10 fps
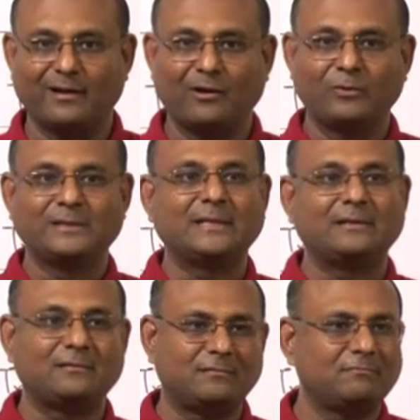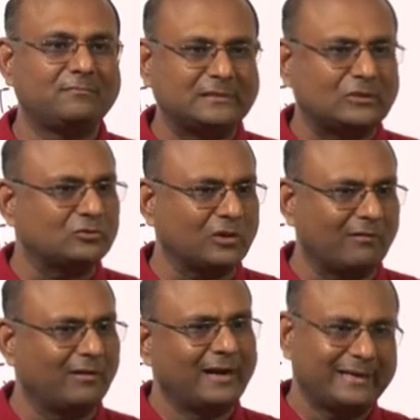How easy is it to solve?
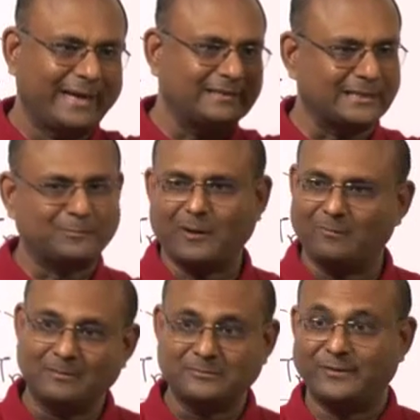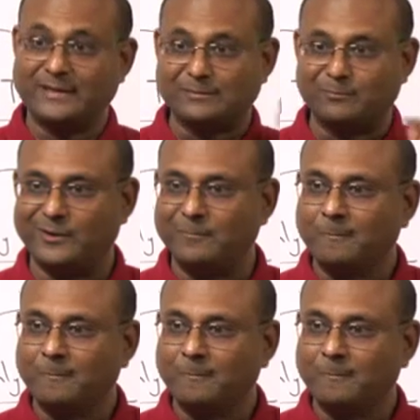10 such problems, very simple.